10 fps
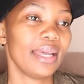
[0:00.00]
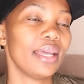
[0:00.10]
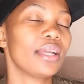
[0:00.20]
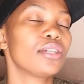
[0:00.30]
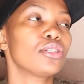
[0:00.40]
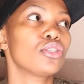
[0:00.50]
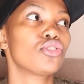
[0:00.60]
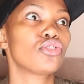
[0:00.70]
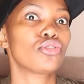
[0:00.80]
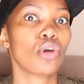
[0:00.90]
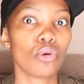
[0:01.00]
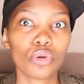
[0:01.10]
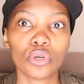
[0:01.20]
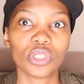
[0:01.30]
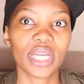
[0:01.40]
It is so
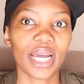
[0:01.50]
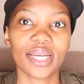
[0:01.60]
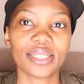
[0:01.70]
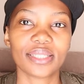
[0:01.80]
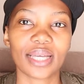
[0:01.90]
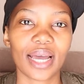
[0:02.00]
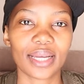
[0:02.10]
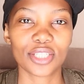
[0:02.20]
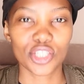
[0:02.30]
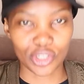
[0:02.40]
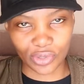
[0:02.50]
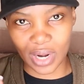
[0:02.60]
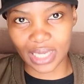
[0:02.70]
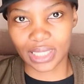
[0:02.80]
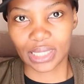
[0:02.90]
good, guys.
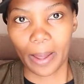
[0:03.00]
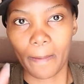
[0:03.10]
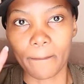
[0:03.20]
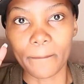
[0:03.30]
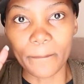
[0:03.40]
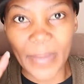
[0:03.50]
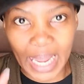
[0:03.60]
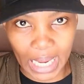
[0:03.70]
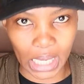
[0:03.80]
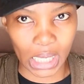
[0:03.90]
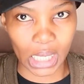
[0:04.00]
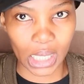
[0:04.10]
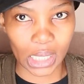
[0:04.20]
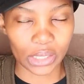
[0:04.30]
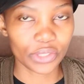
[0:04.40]
Trust me.
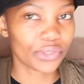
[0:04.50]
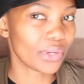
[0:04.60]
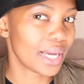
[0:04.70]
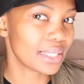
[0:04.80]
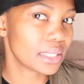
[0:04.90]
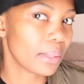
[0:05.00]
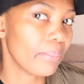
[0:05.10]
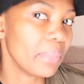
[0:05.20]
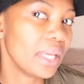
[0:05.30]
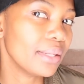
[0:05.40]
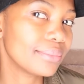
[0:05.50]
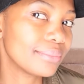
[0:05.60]
Trust me.